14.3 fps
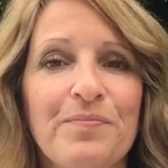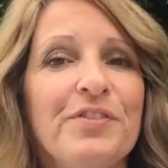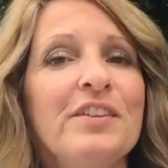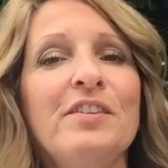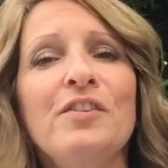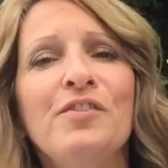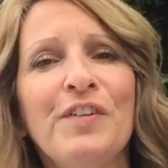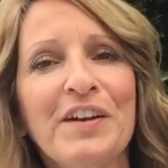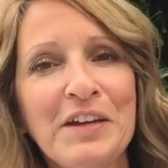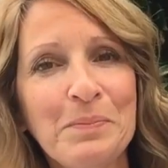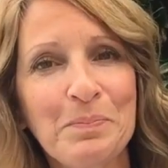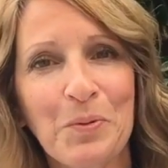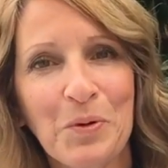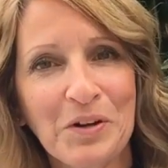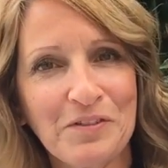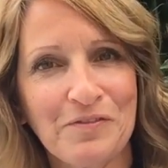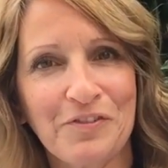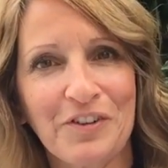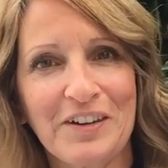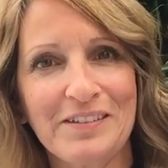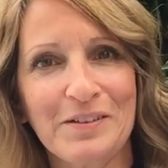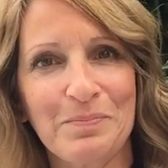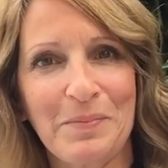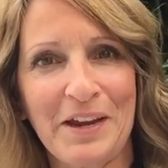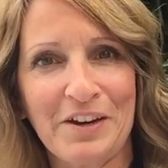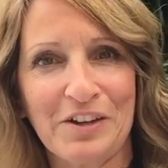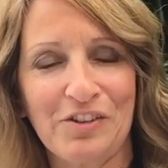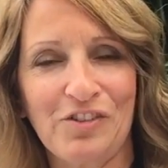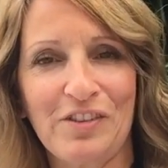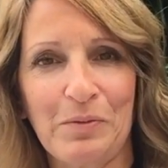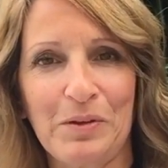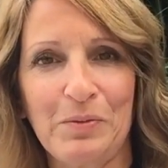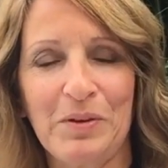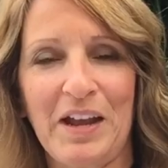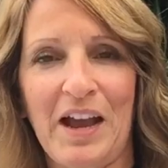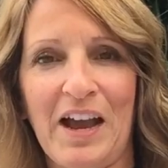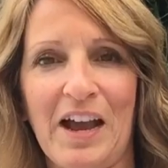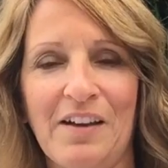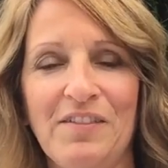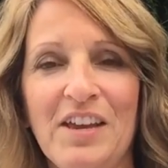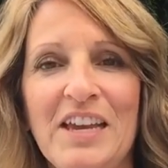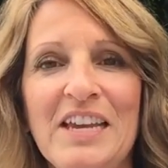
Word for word: This is very important for us in marriage that we would have